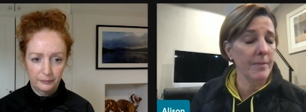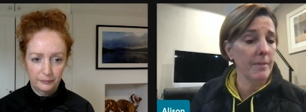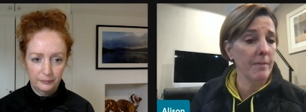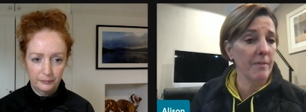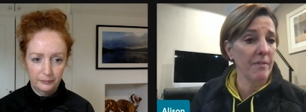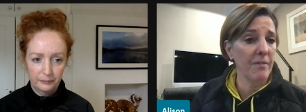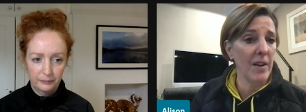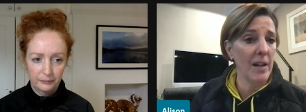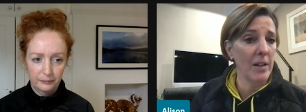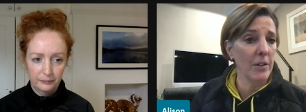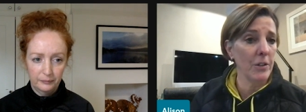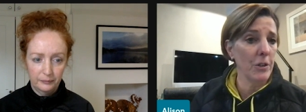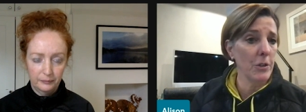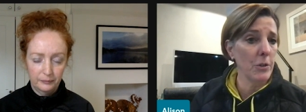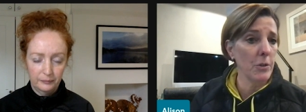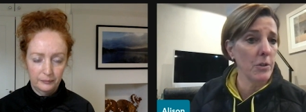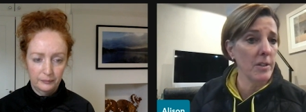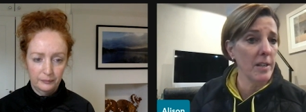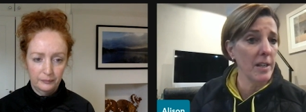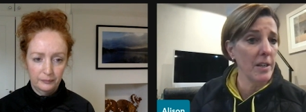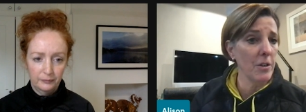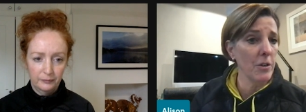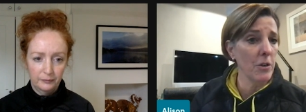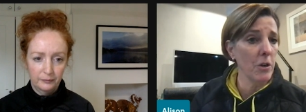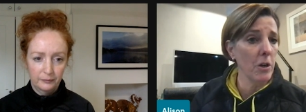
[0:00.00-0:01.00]
Speaker 1: value
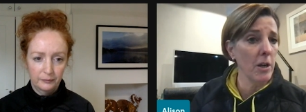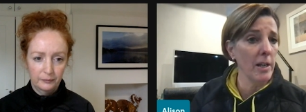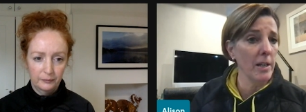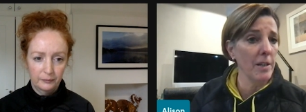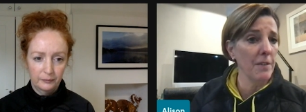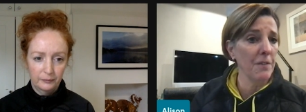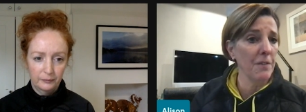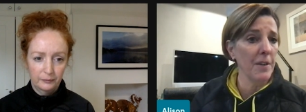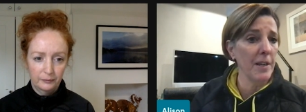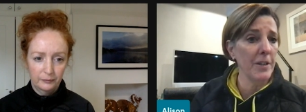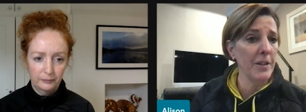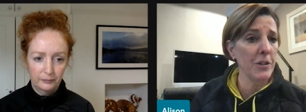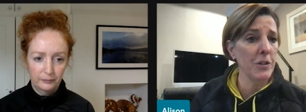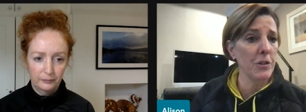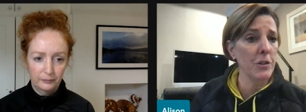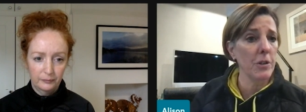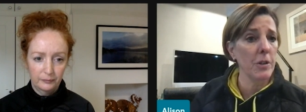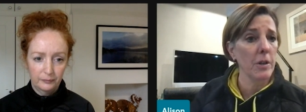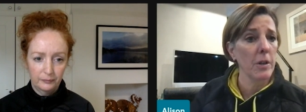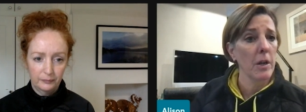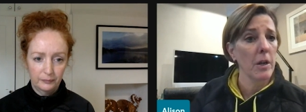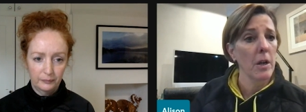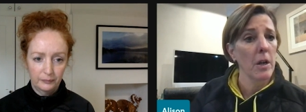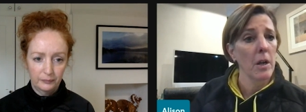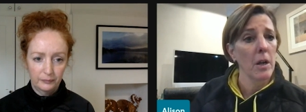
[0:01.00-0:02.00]
tinned oily fish.
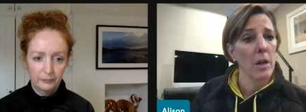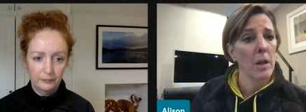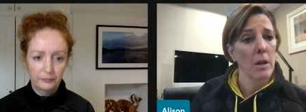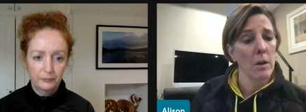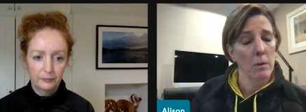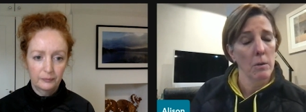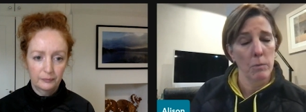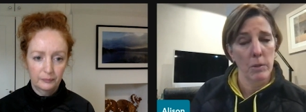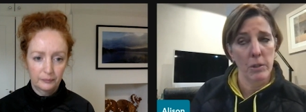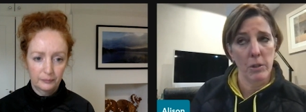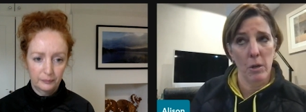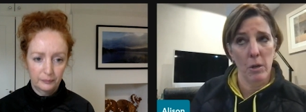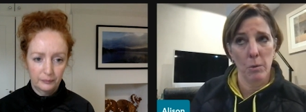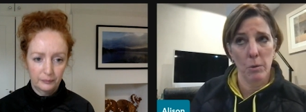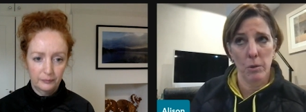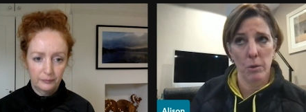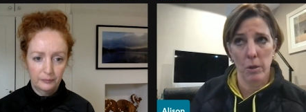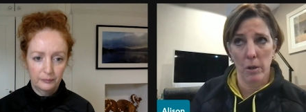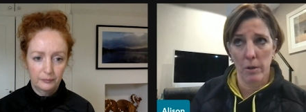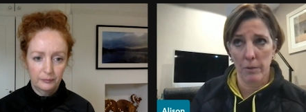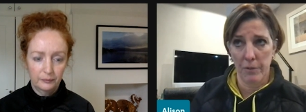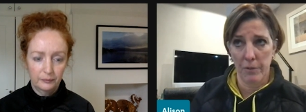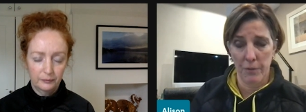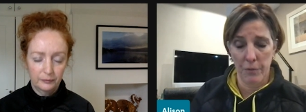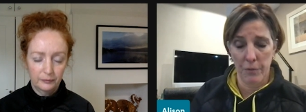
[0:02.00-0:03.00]
We'd always
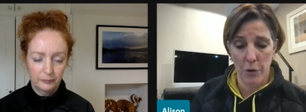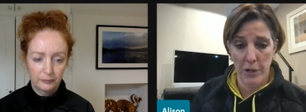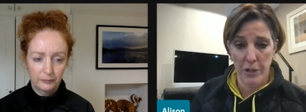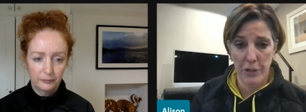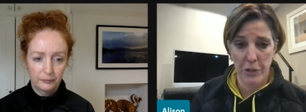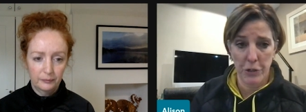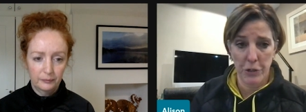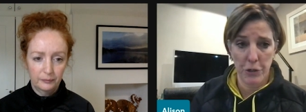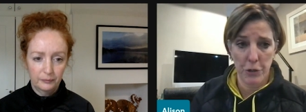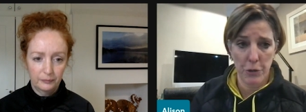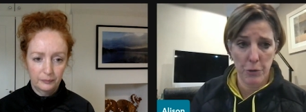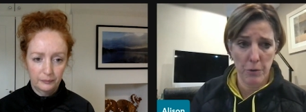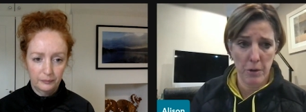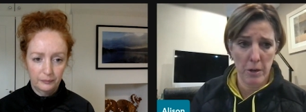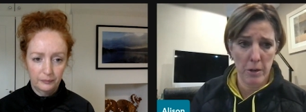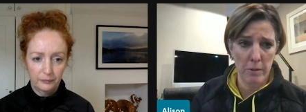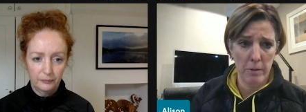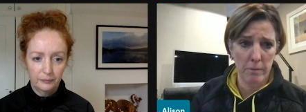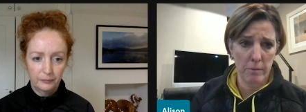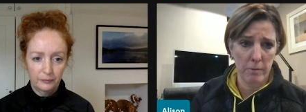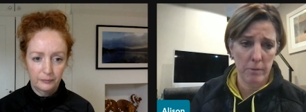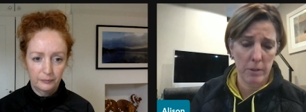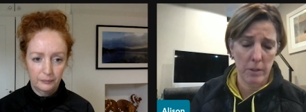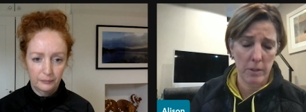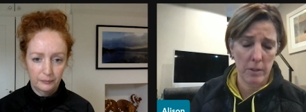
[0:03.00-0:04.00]
sort of avoid
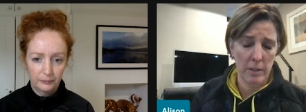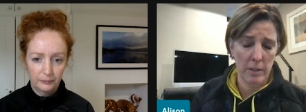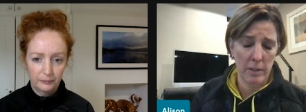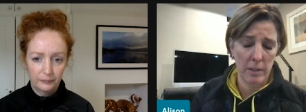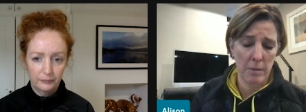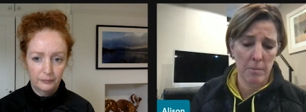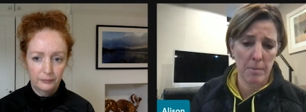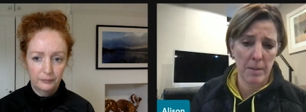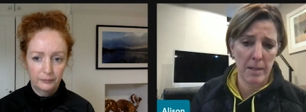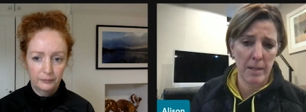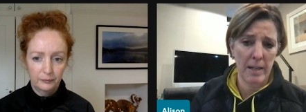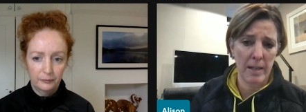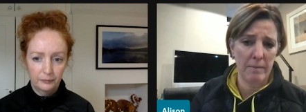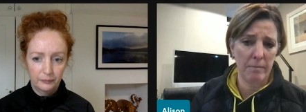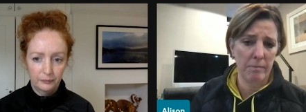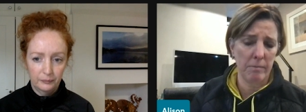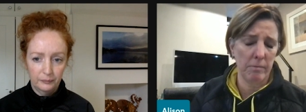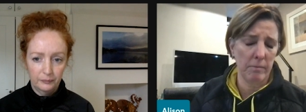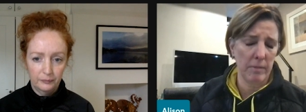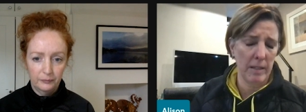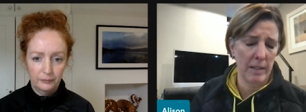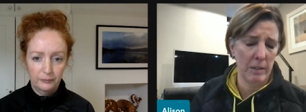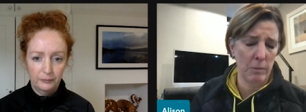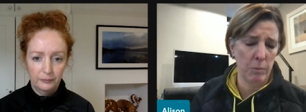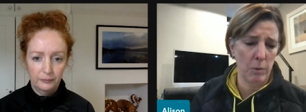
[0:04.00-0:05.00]
tuna, because it can be.
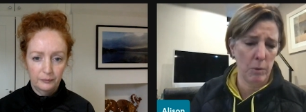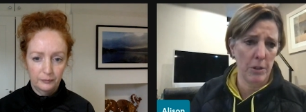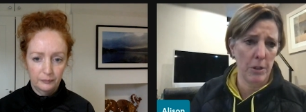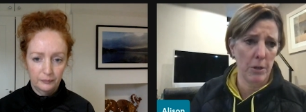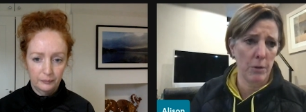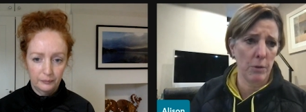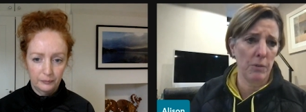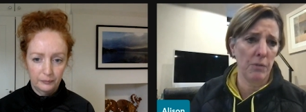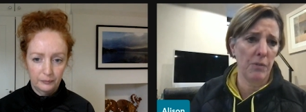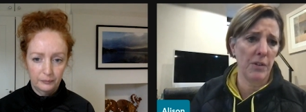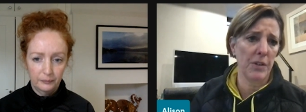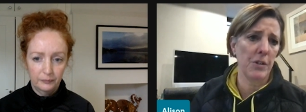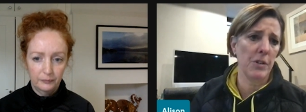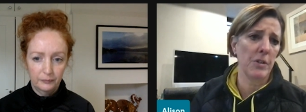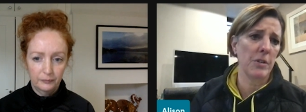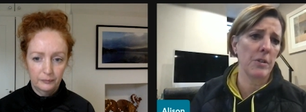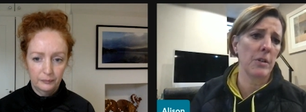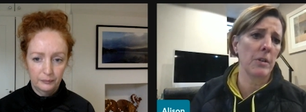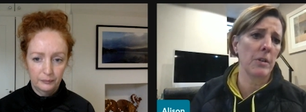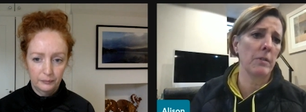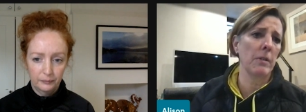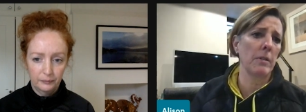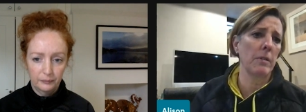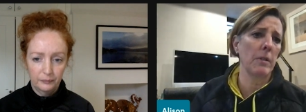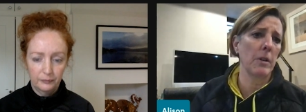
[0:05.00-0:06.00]
It's one of those fishes
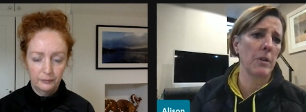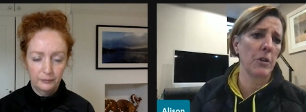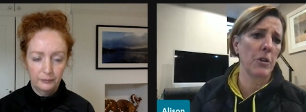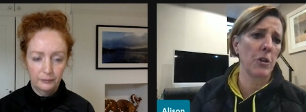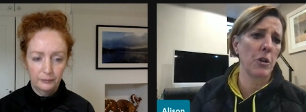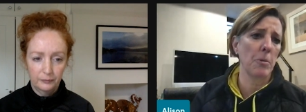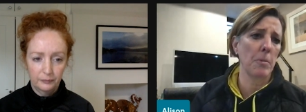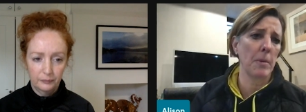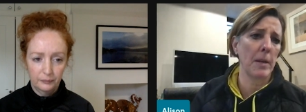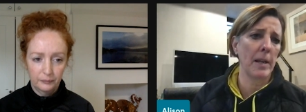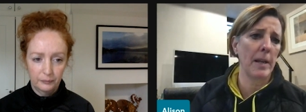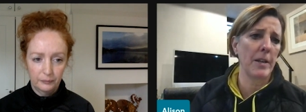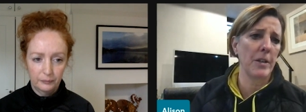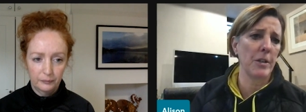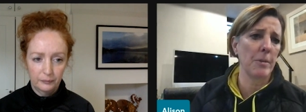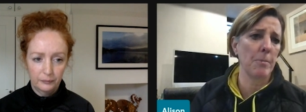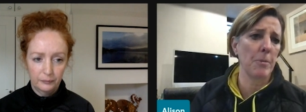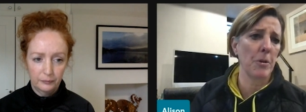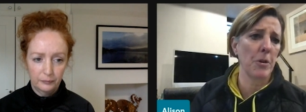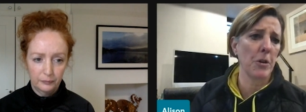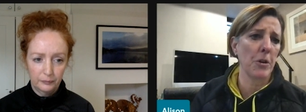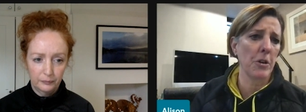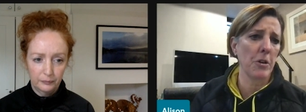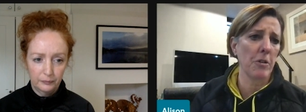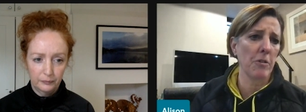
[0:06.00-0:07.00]
that accumulates
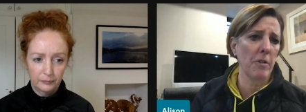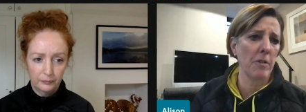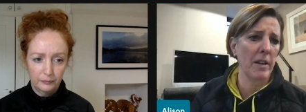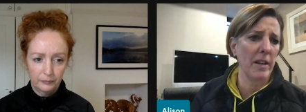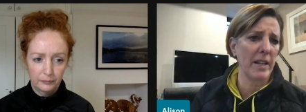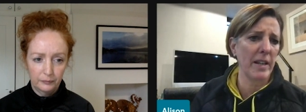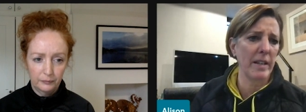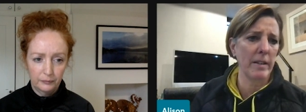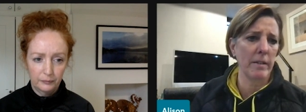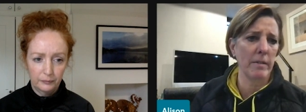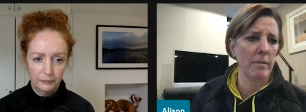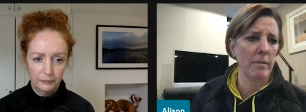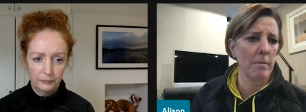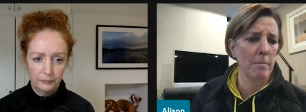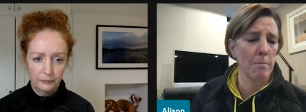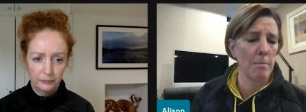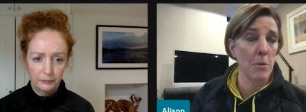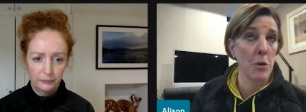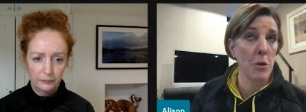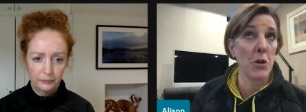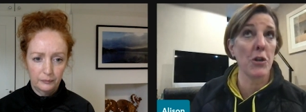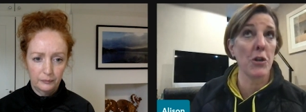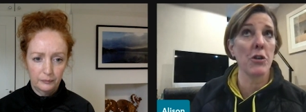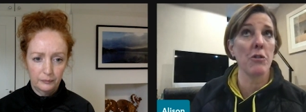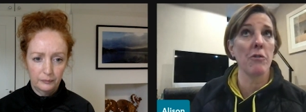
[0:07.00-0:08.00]
mercury and
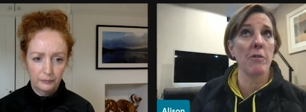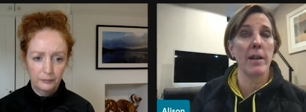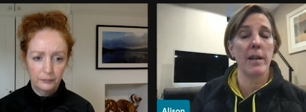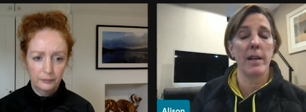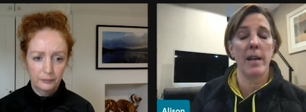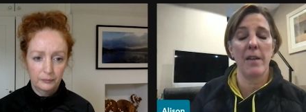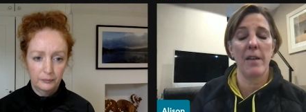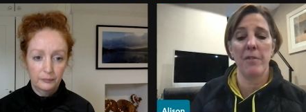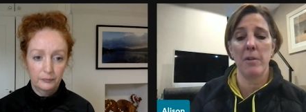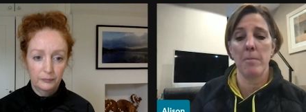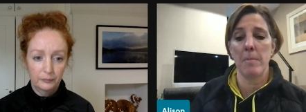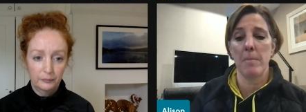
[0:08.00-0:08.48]
mercury and heavy